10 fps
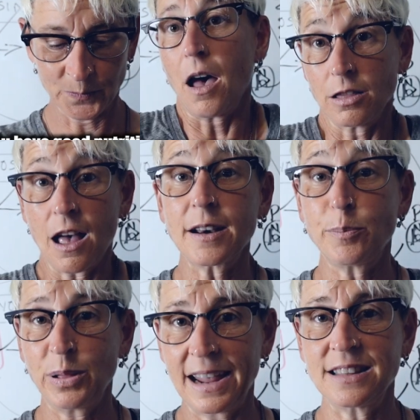A lot of
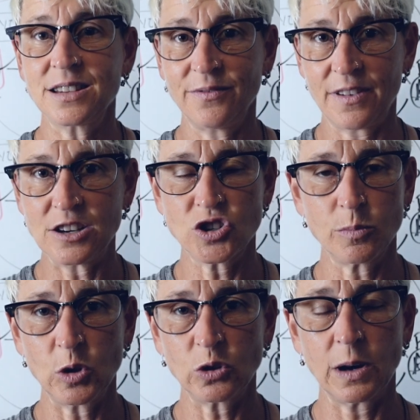plants and
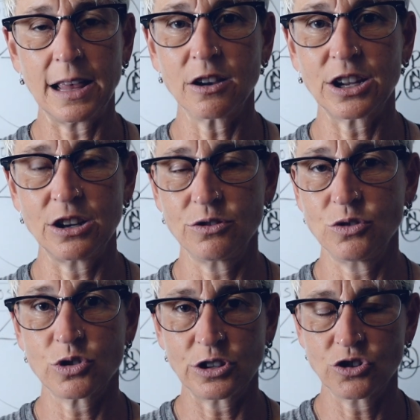vegetables. When I look at your
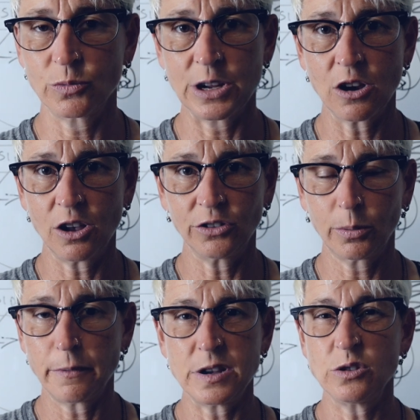nutrition recalls,
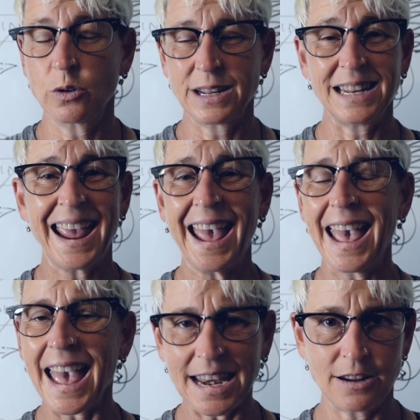some of you don't eat
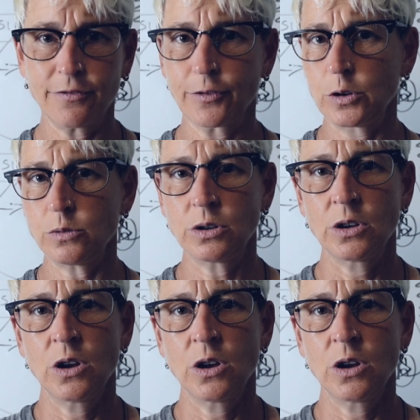any fruit